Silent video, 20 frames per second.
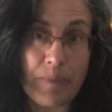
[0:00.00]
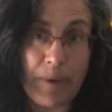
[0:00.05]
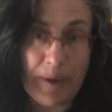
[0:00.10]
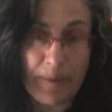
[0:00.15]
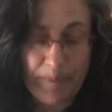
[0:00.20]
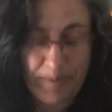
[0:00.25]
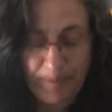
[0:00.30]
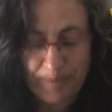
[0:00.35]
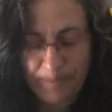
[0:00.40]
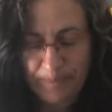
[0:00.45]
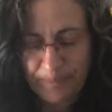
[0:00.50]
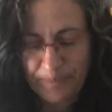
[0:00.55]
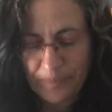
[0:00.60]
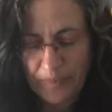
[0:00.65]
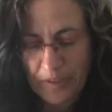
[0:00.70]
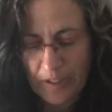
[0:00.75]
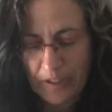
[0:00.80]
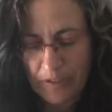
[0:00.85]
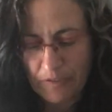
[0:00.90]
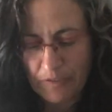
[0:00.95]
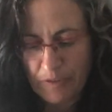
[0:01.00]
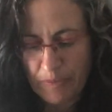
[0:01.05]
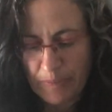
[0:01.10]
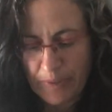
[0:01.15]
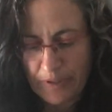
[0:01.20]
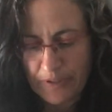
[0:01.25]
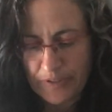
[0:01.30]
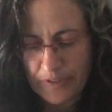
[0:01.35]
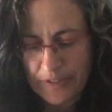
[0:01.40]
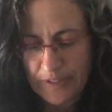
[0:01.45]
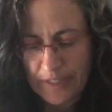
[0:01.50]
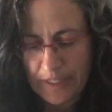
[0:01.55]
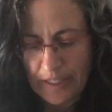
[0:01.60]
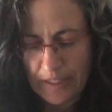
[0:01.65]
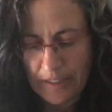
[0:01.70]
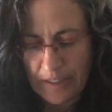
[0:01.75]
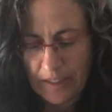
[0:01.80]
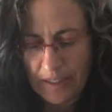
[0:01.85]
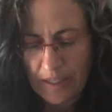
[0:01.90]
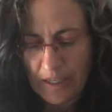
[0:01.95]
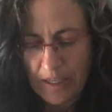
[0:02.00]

Mom for Mother's Day.